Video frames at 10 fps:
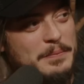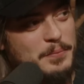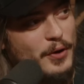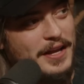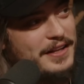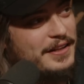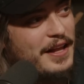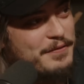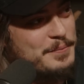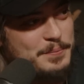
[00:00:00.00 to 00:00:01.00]
right he absorbed
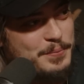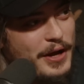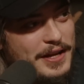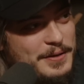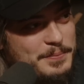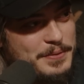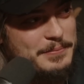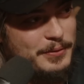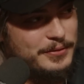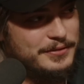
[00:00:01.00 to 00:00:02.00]
brain, all left the talent from
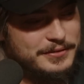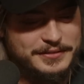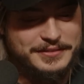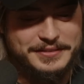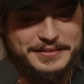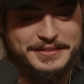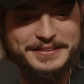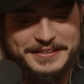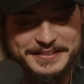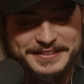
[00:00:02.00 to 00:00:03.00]
people. the placenta, I
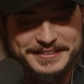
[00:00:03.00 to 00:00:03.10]
guess. oh